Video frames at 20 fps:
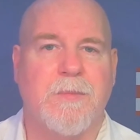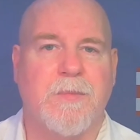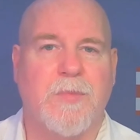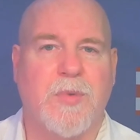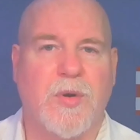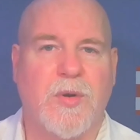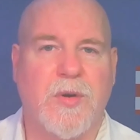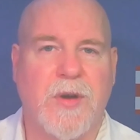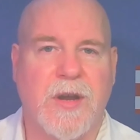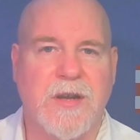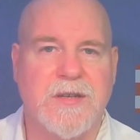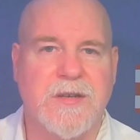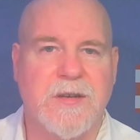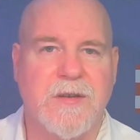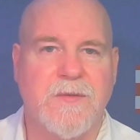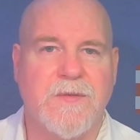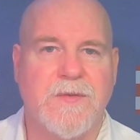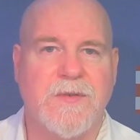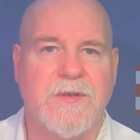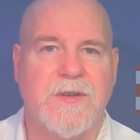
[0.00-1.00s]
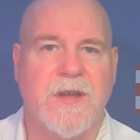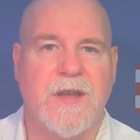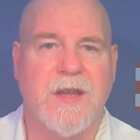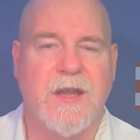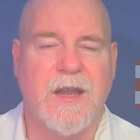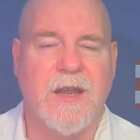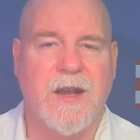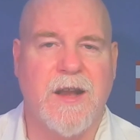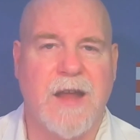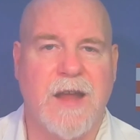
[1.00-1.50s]
progressives
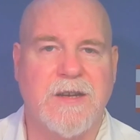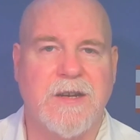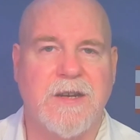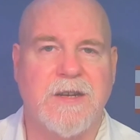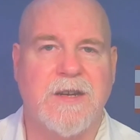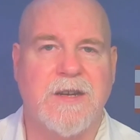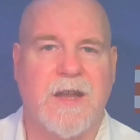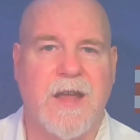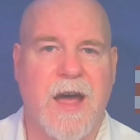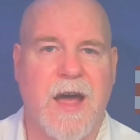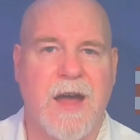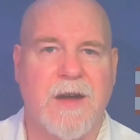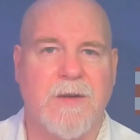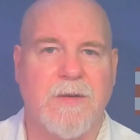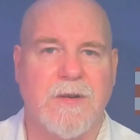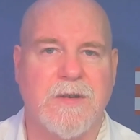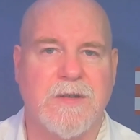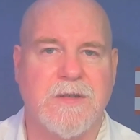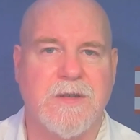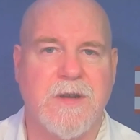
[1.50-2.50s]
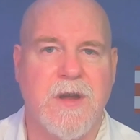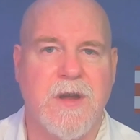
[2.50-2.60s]
elected to Congress.